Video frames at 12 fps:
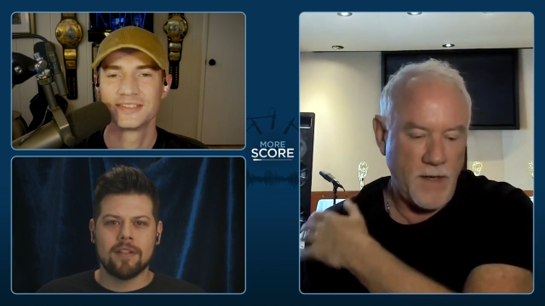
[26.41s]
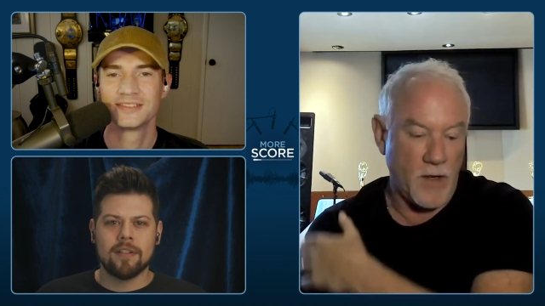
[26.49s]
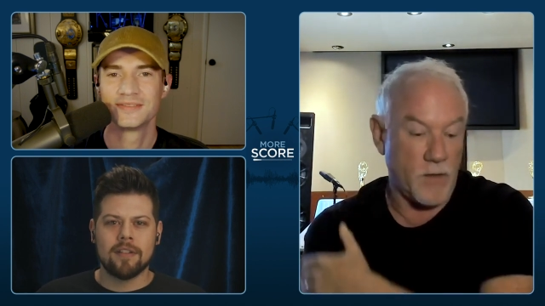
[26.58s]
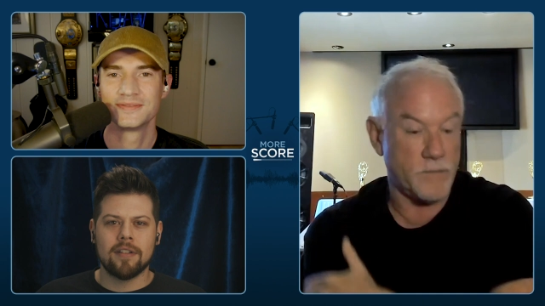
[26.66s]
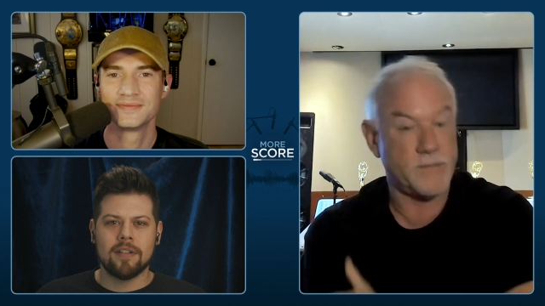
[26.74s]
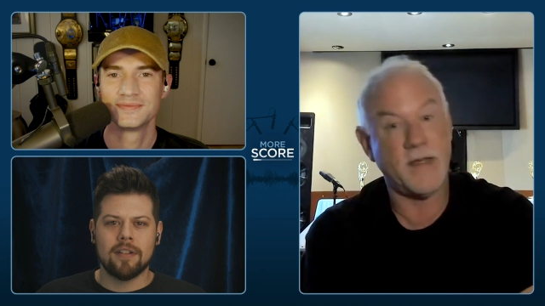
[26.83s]

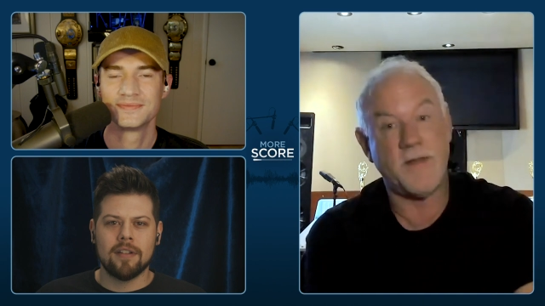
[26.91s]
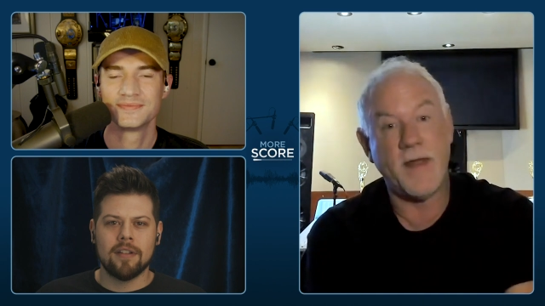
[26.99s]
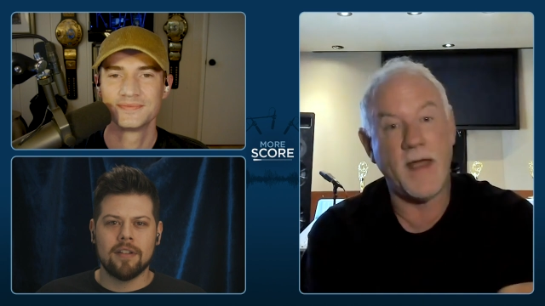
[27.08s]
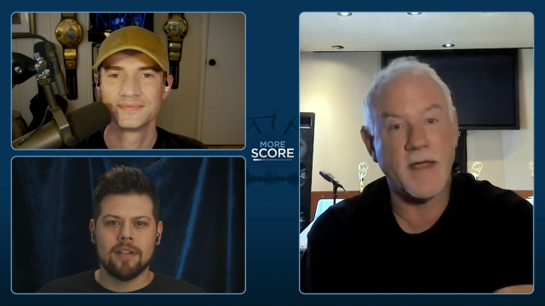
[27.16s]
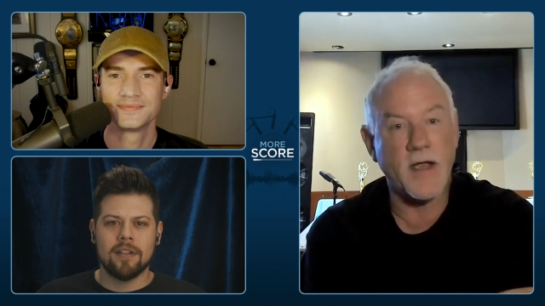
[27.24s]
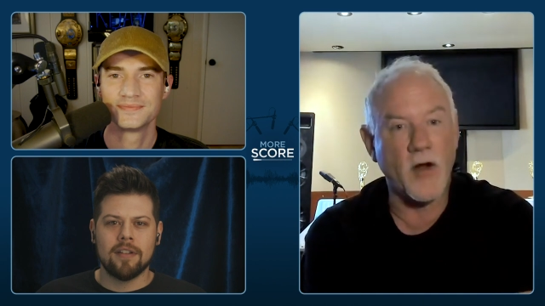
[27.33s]
Speaker 1: you know, to
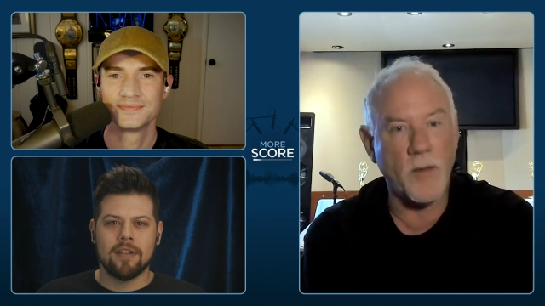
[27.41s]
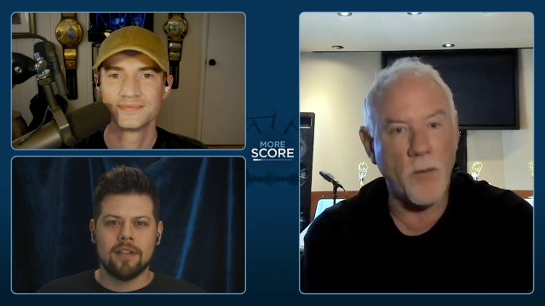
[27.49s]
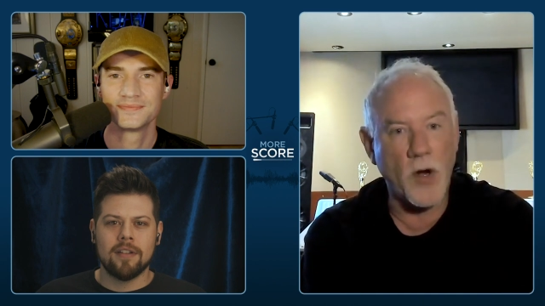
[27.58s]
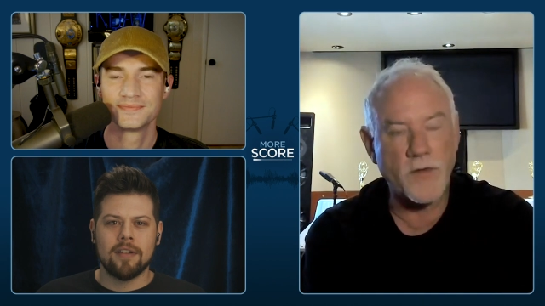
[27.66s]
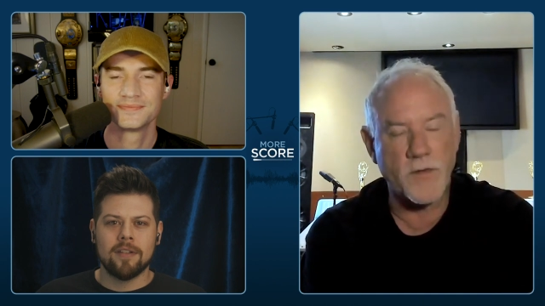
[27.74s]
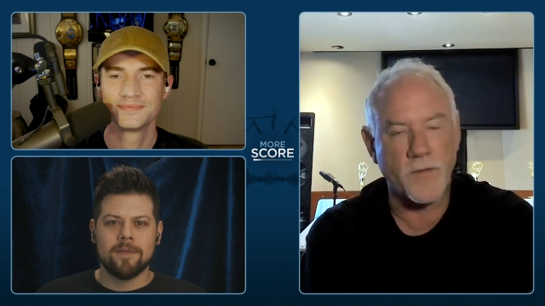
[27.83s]
thank
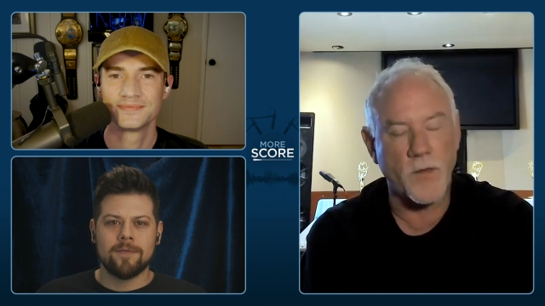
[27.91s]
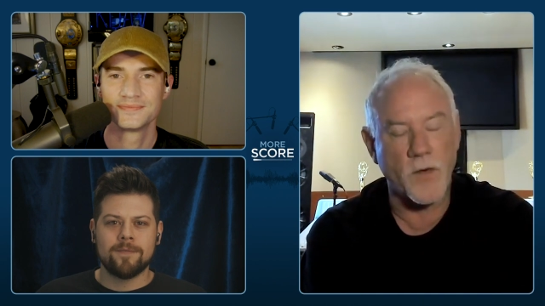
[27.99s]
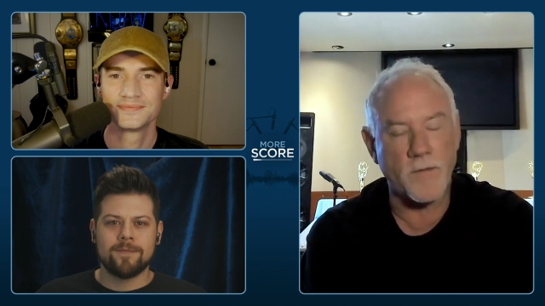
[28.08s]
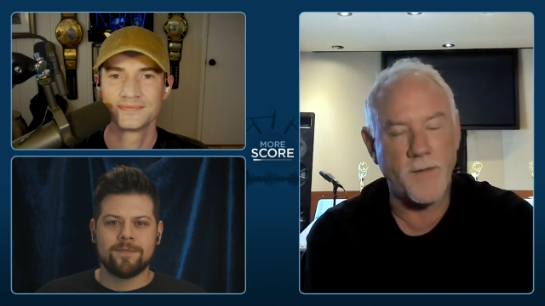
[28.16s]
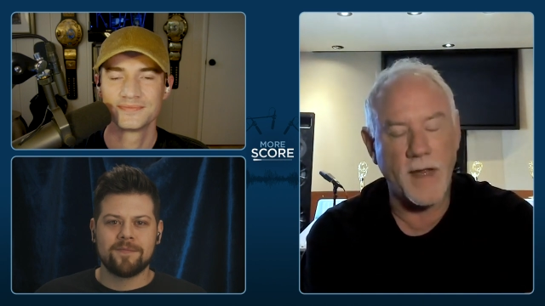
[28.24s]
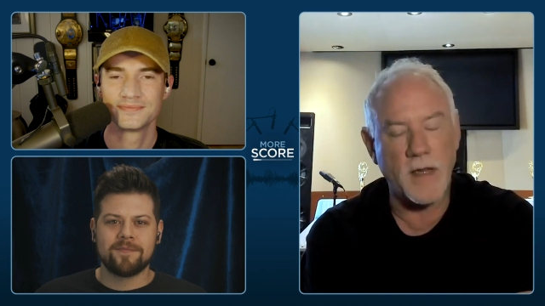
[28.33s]
Garry Marshall
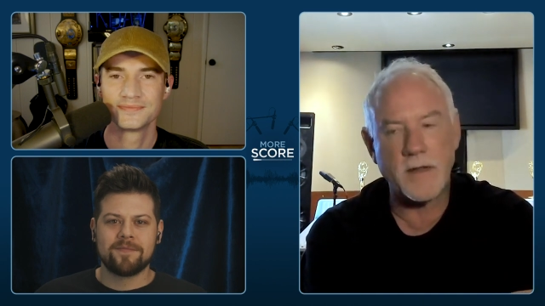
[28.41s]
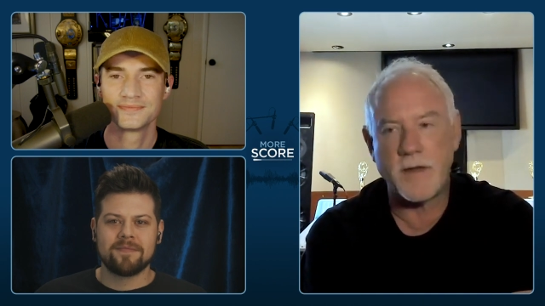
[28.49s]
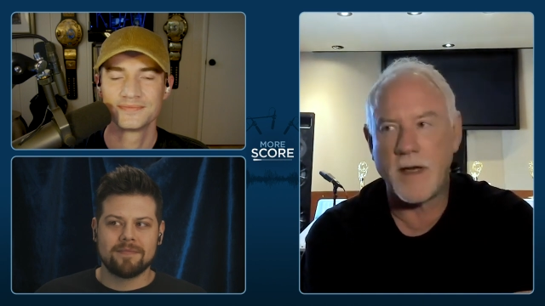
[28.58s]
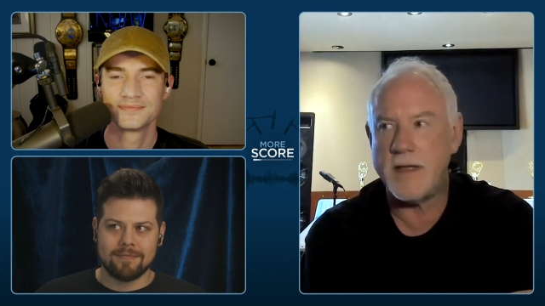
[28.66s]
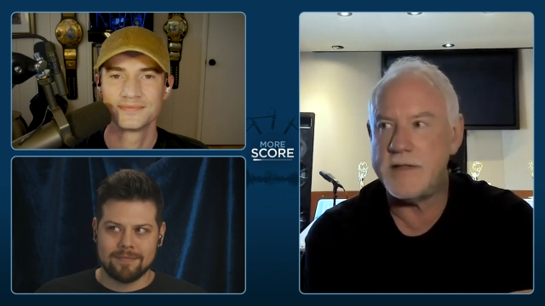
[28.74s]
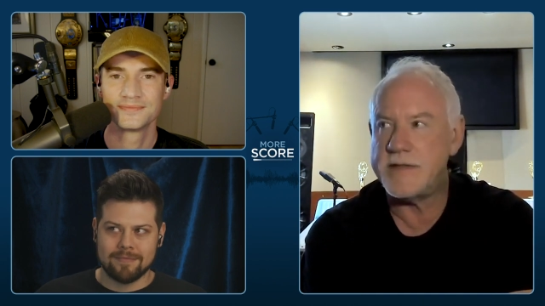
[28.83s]
for
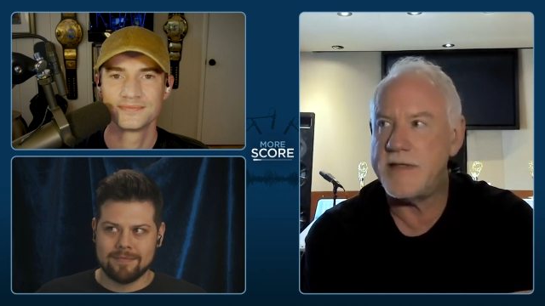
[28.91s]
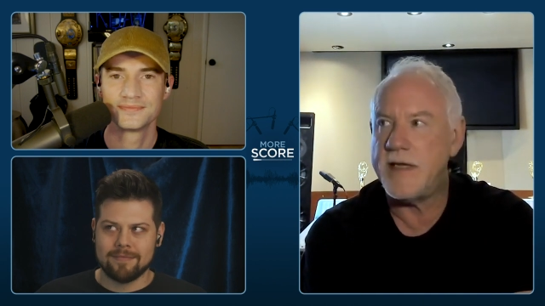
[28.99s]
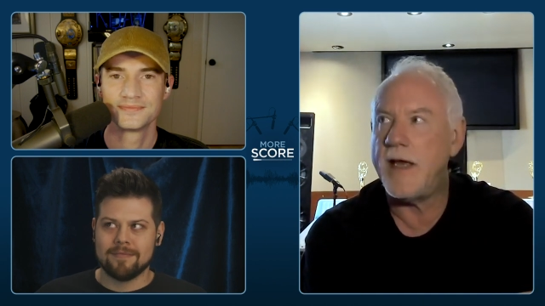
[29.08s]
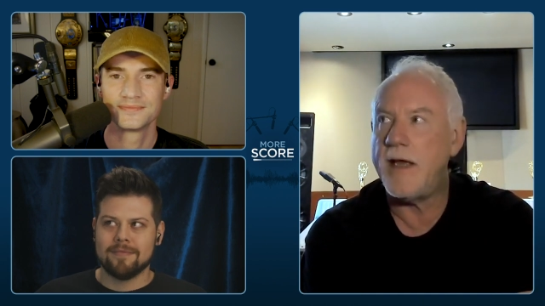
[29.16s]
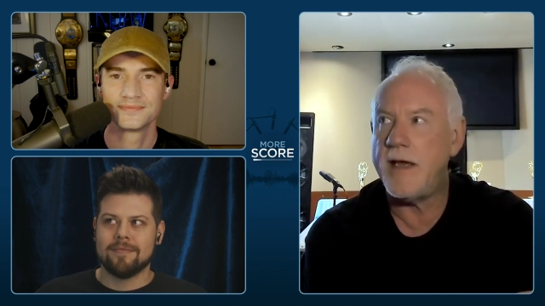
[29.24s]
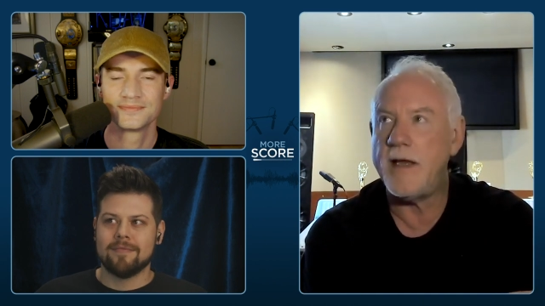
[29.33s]
Valentine's
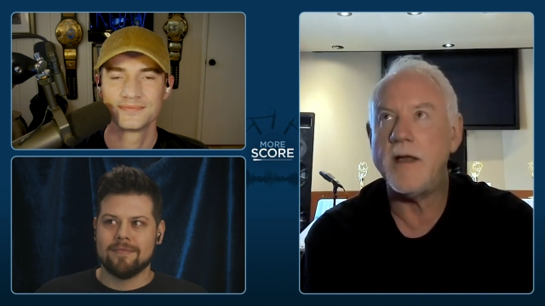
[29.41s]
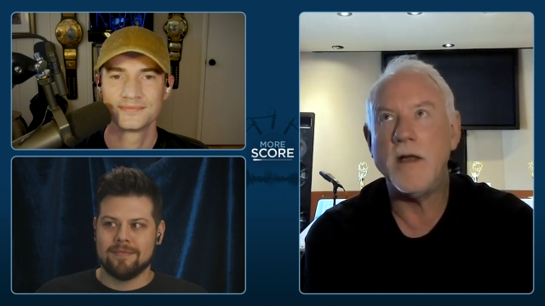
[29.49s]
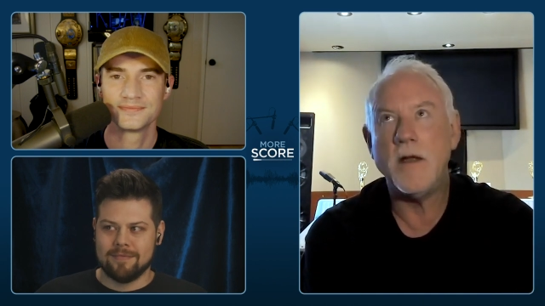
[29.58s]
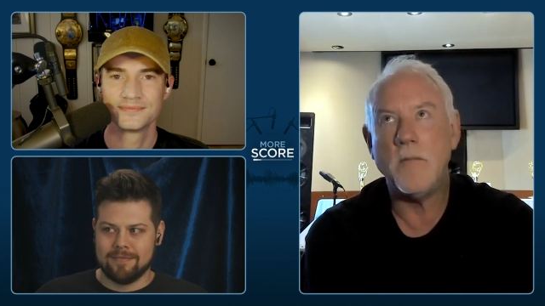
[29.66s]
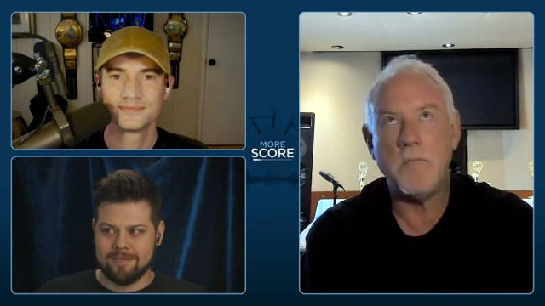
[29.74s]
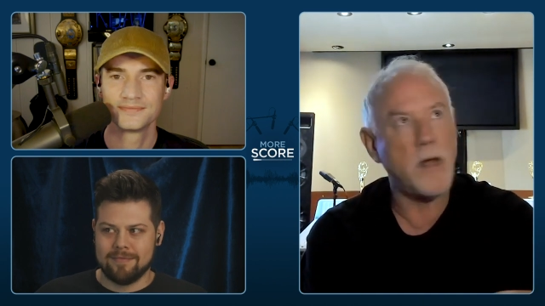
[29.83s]
Day,
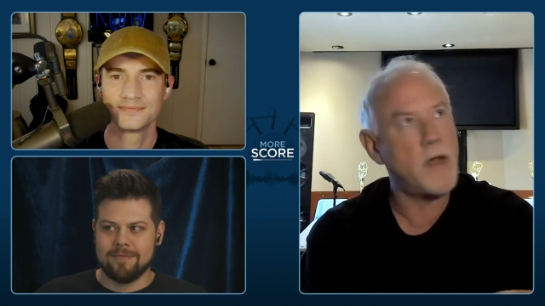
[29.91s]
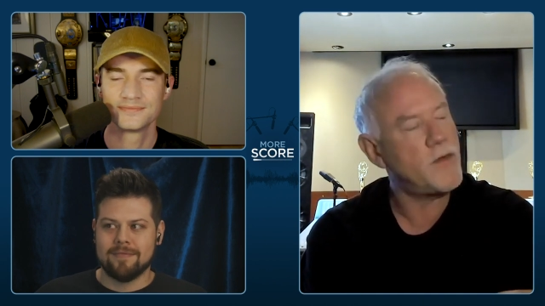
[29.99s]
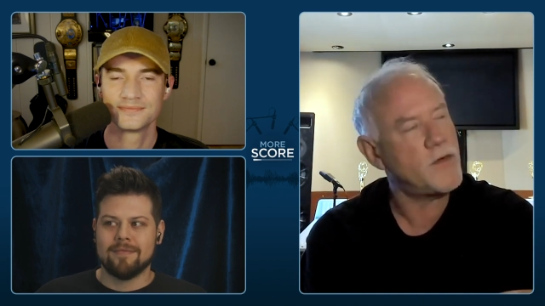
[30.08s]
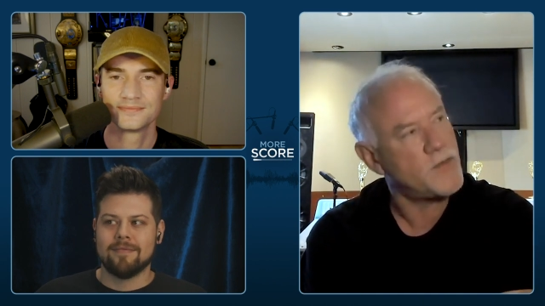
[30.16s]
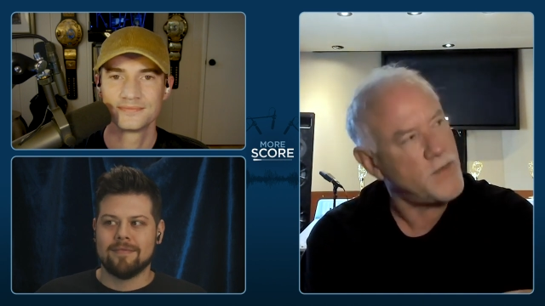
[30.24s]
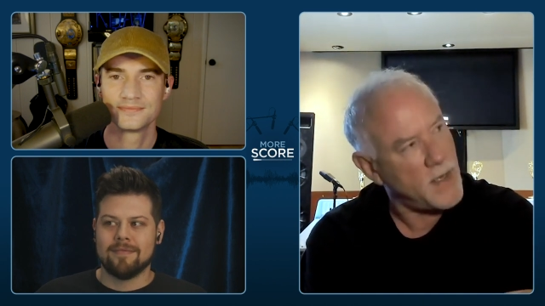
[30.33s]

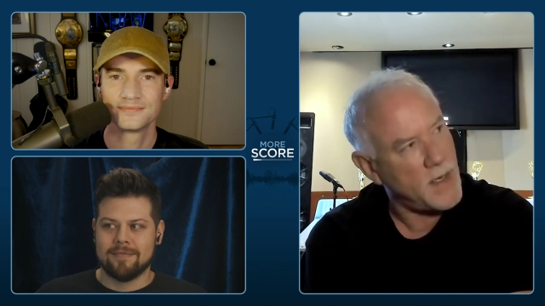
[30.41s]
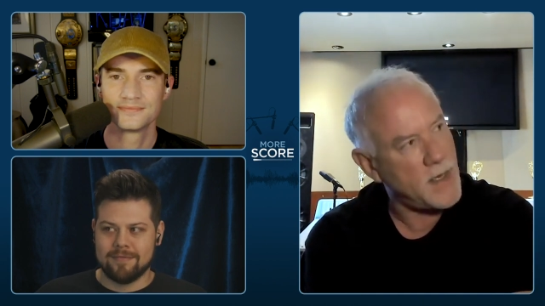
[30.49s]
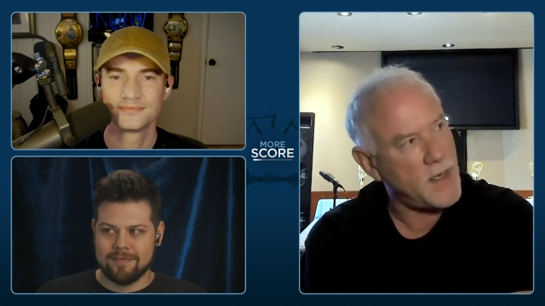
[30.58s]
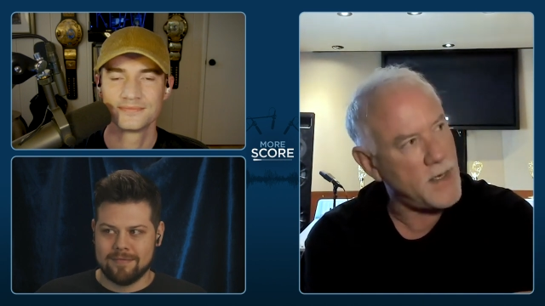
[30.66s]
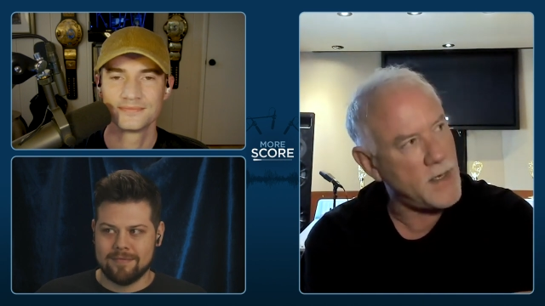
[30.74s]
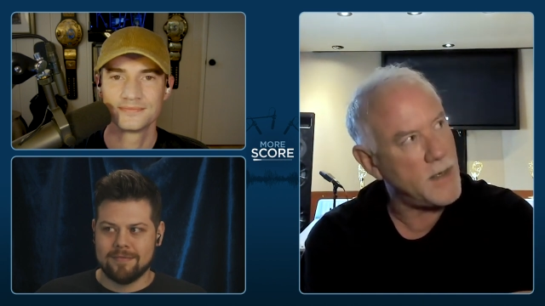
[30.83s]
Mother's
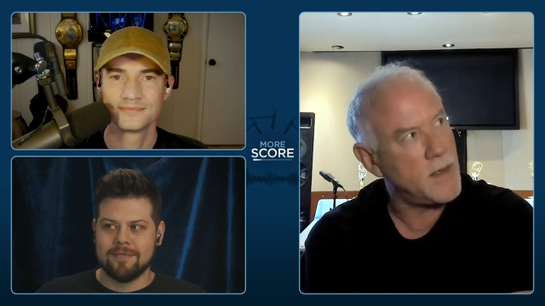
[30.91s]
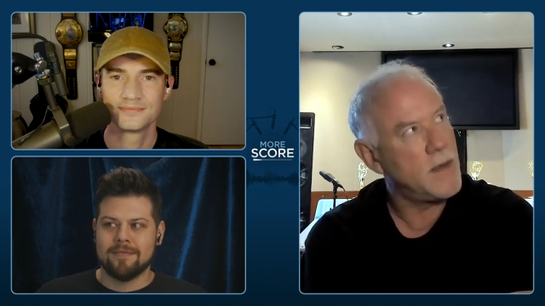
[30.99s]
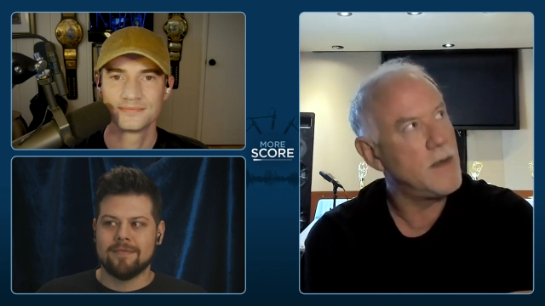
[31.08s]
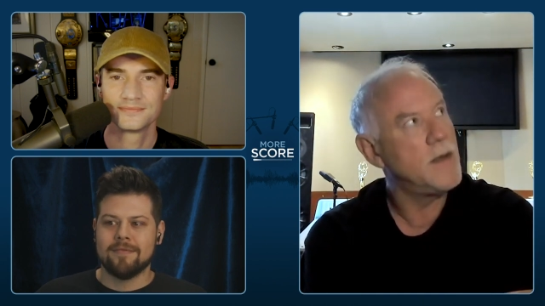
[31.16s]
Day,